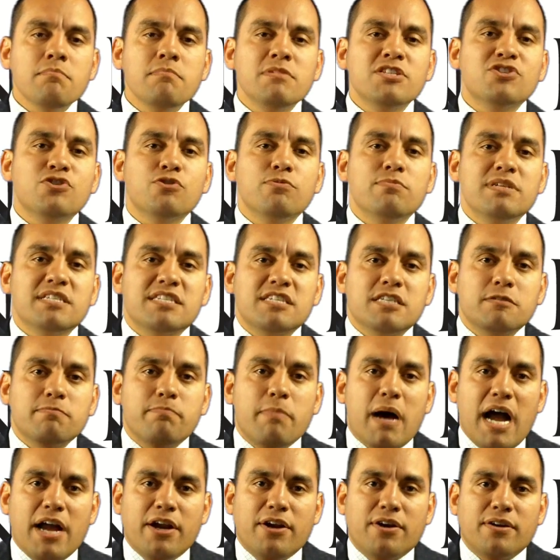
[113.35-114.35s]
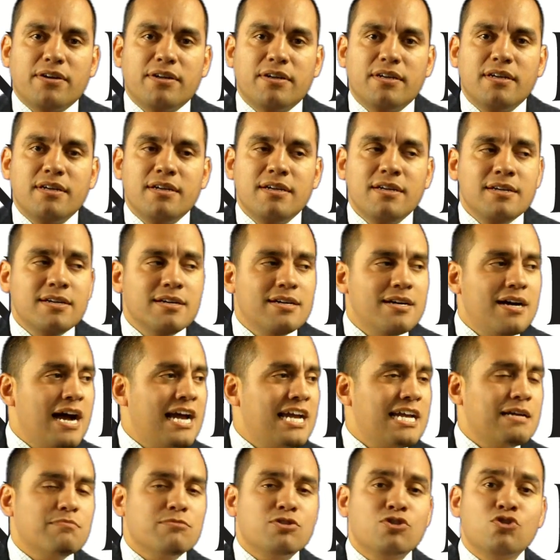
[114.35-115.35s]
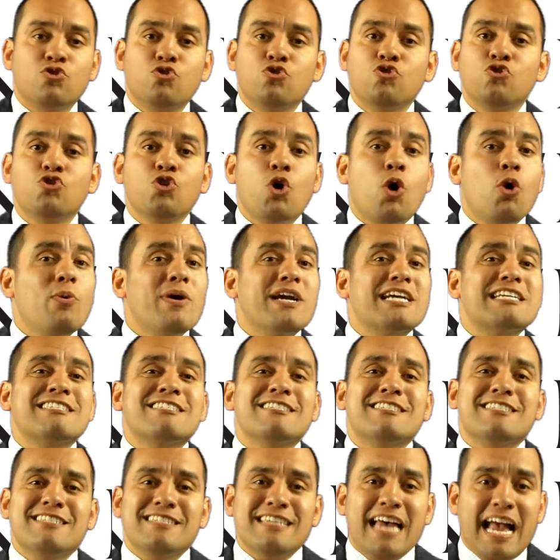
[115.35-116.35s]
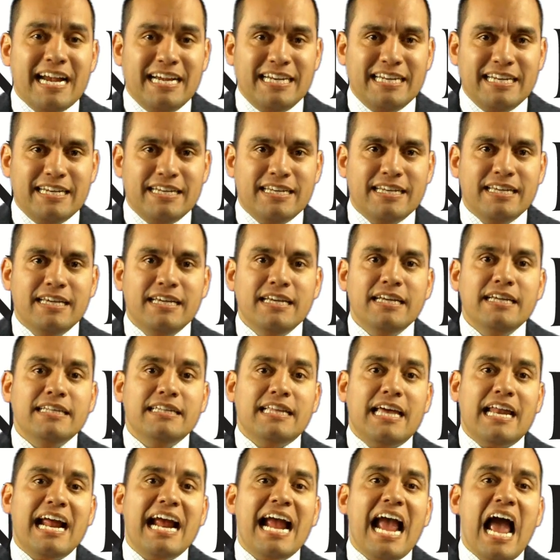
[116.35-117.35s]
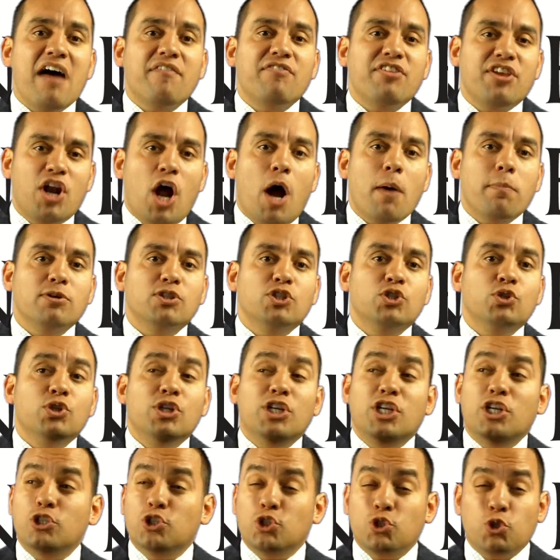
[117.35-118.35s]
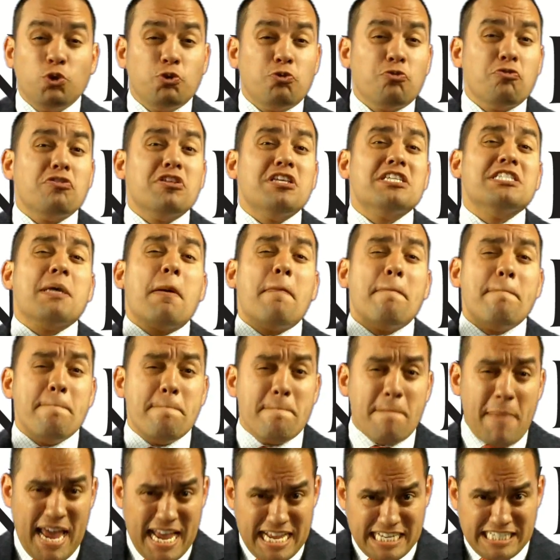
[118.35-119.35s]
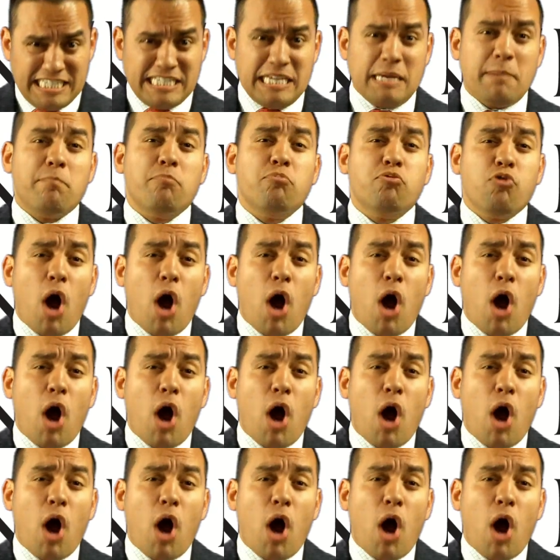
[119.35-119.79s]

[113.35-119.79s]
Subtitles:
Mr. and Mrs. Buyer, I am so excited that I have an opportunity to show you these amazing